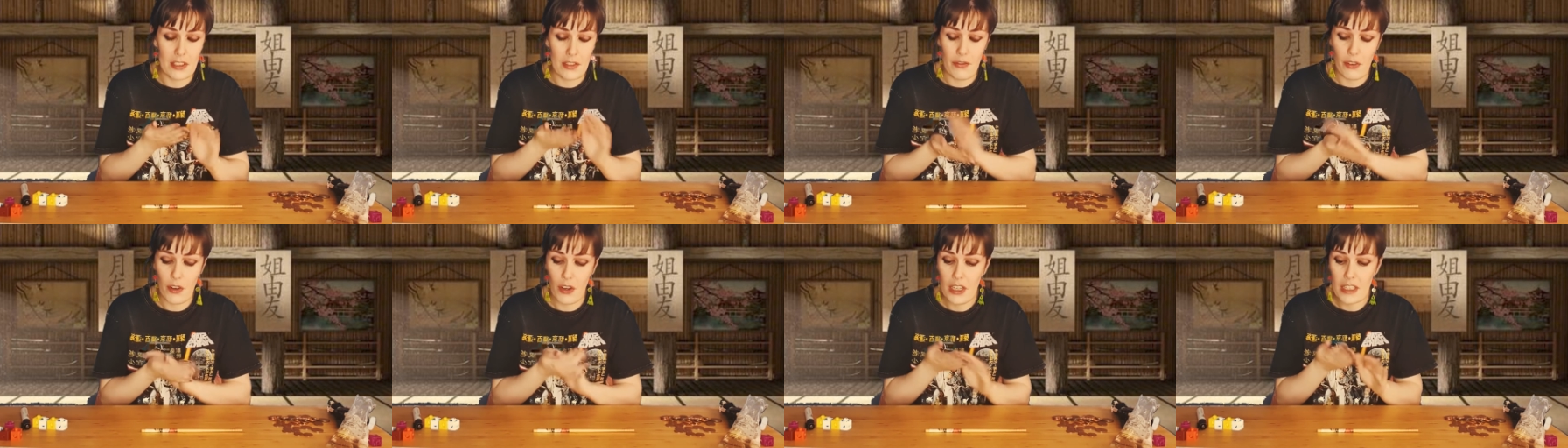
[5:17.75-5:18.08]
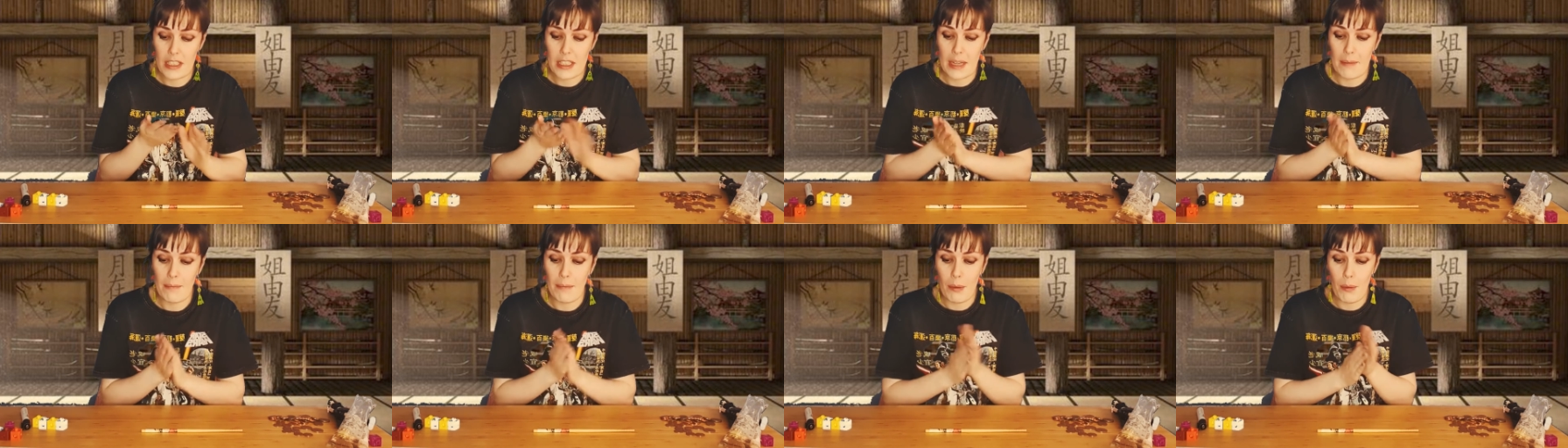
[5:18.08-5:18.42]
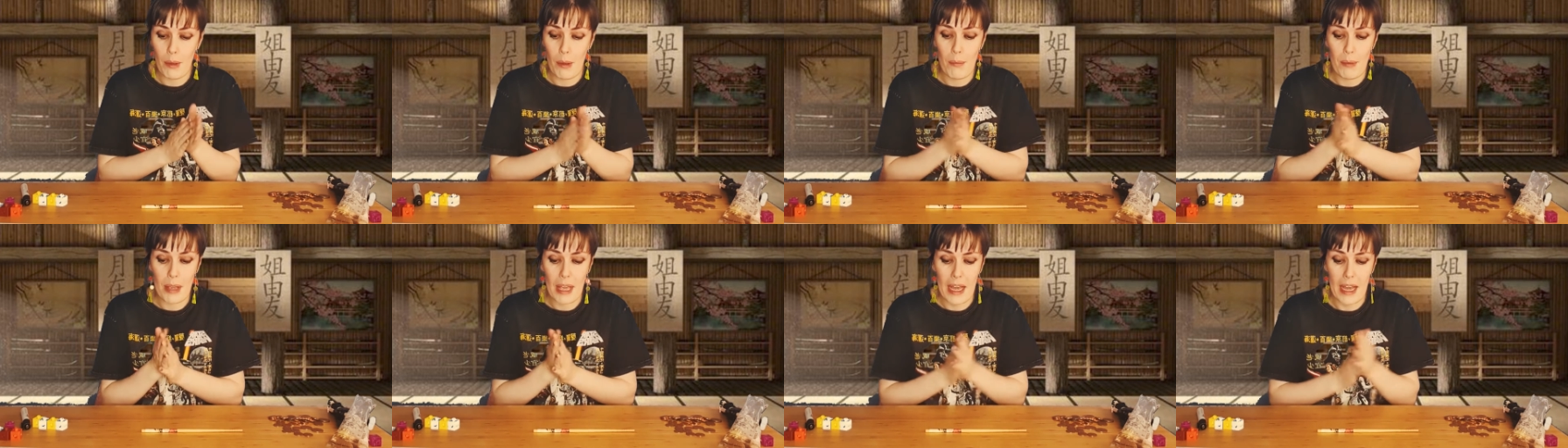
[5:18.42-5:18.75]
For example, when
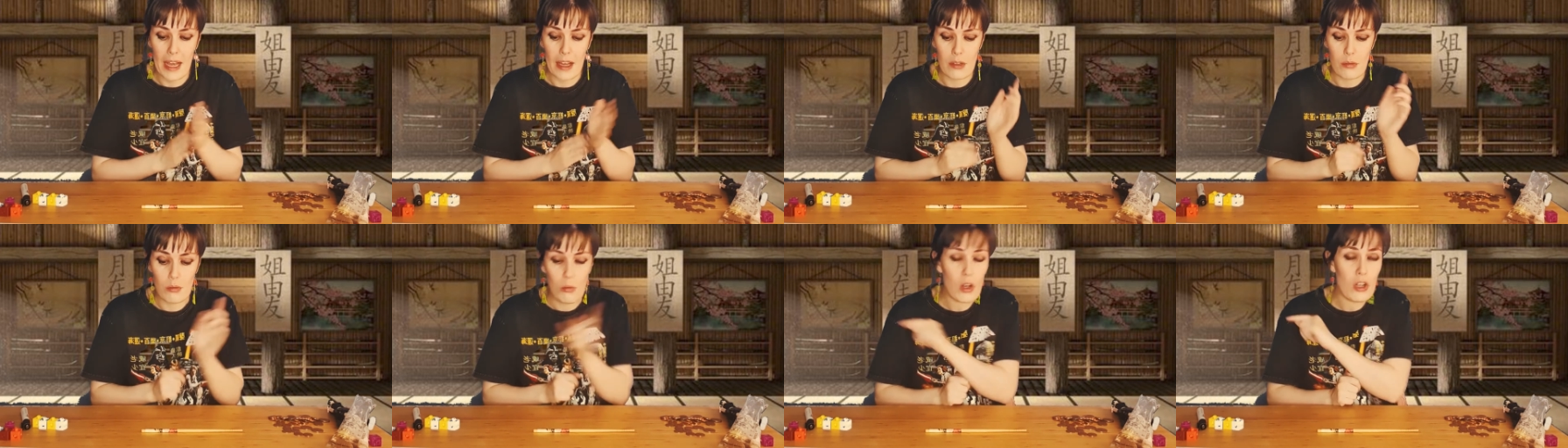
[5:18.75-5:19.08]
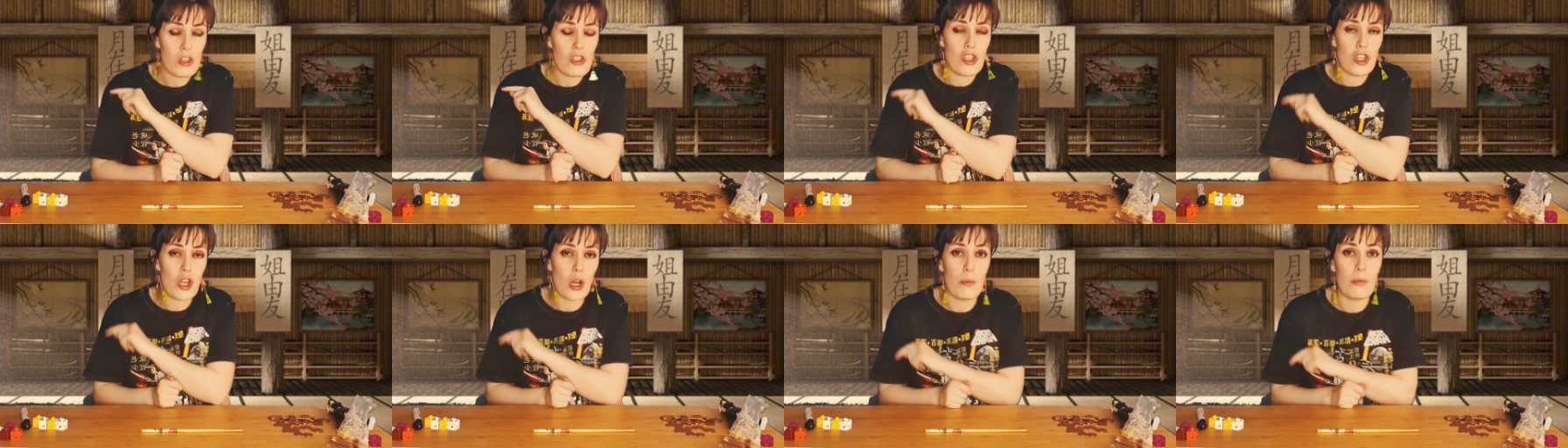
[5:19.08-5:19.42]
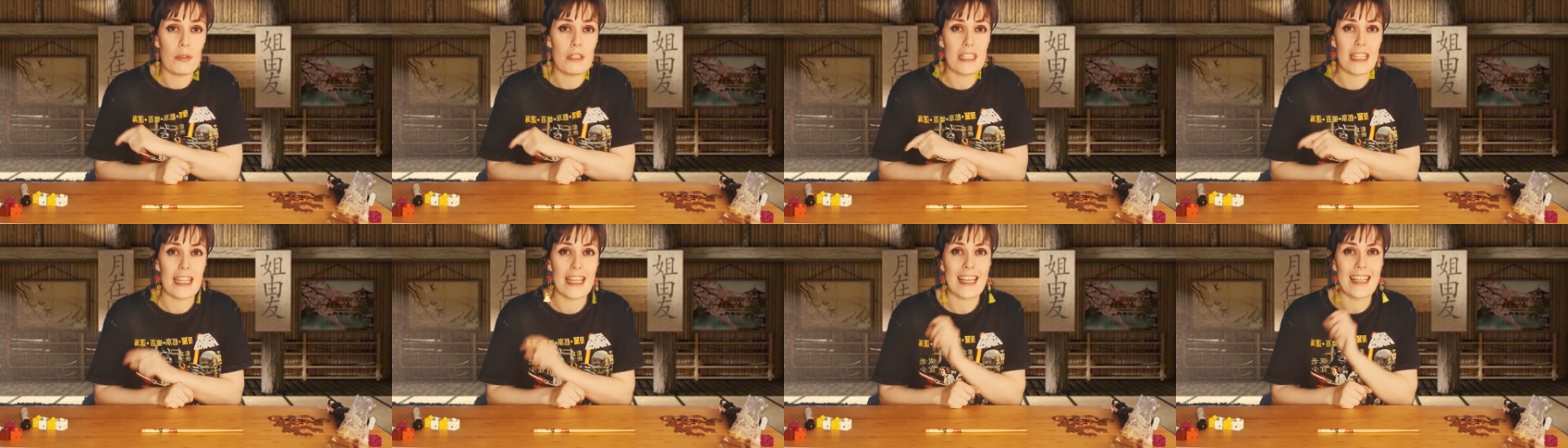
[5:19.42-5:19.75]
we had 1
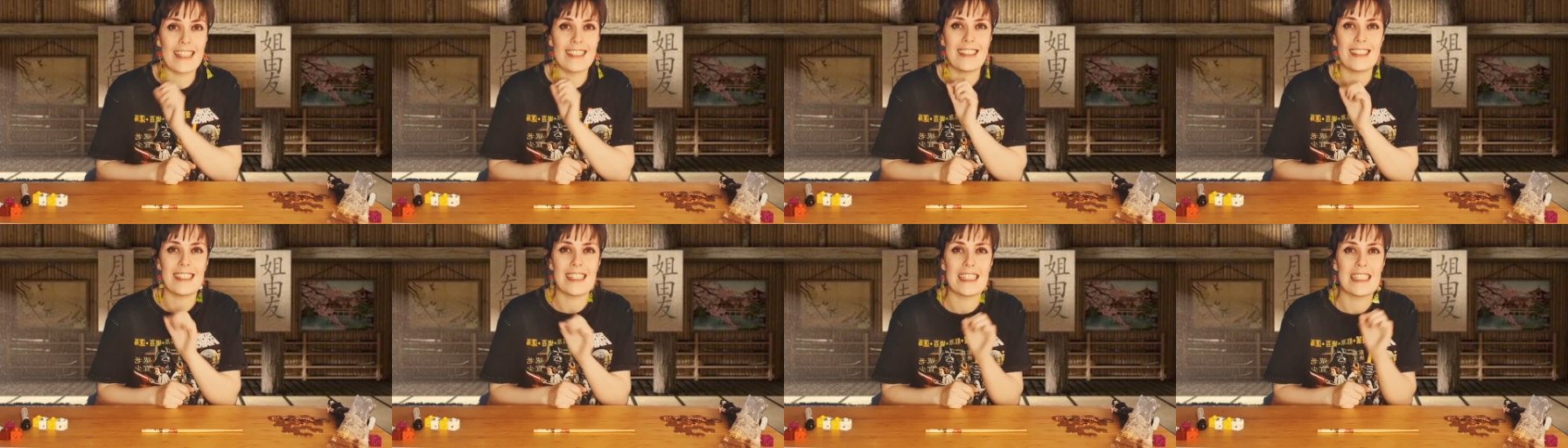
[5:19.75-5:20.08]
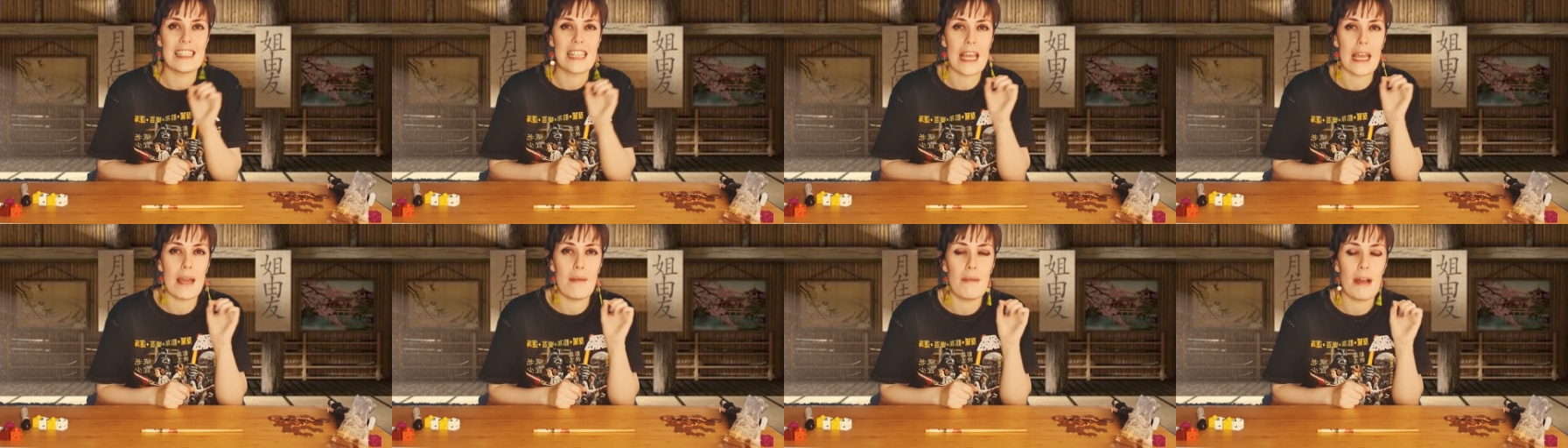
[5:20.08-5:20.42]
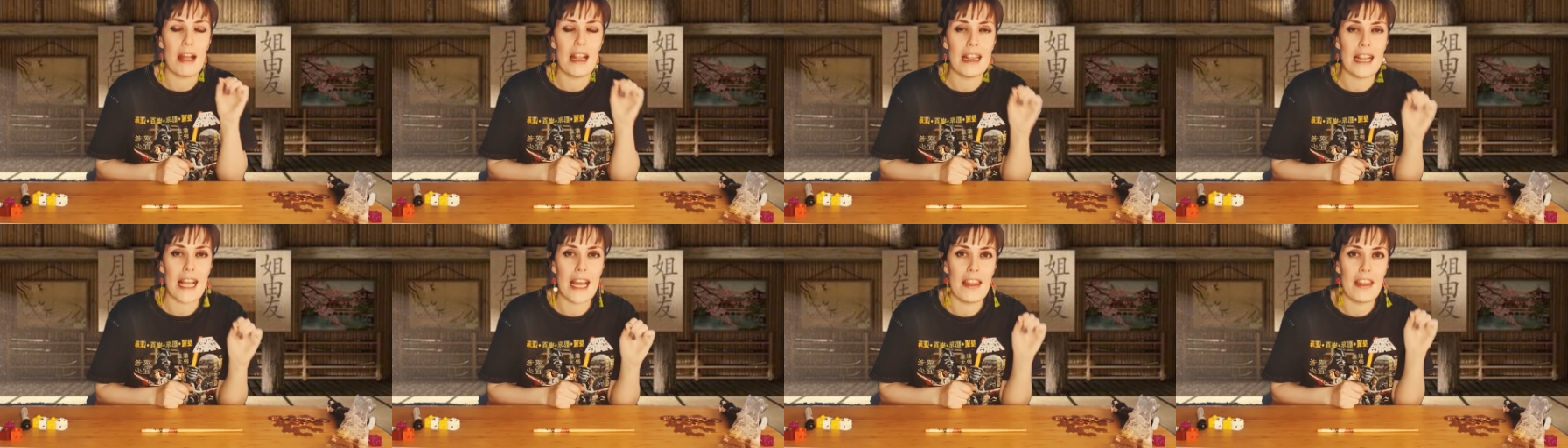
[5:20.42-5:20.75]
chopstick is the same
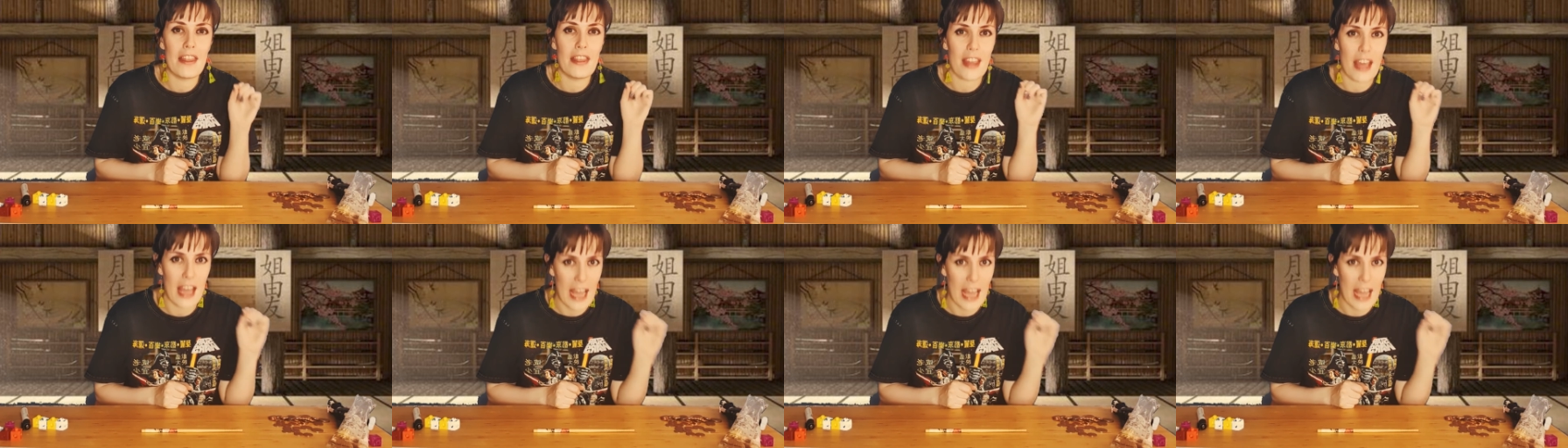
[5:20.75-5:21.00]
length